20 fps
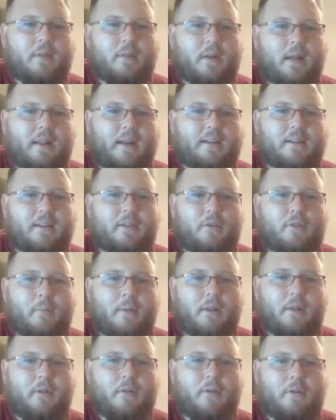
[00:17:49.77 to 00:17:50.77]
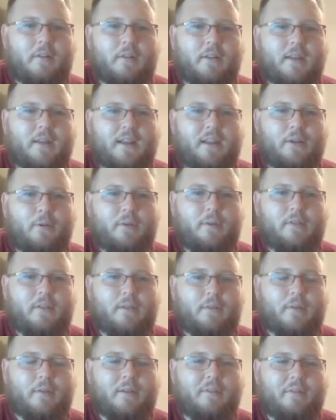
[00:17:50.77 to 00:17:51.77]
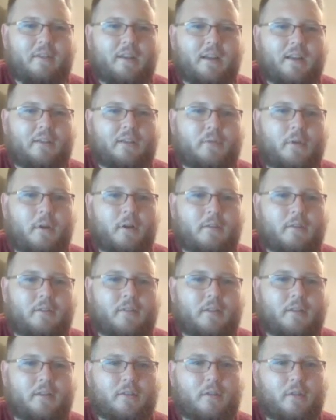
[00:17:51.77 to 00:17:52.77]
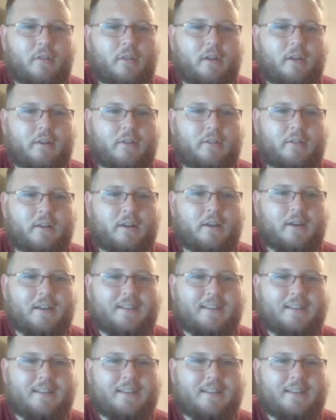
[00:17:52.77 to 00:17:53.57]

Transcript: I like to do my little clicky noises when I'm thinking as well. This little thing up here.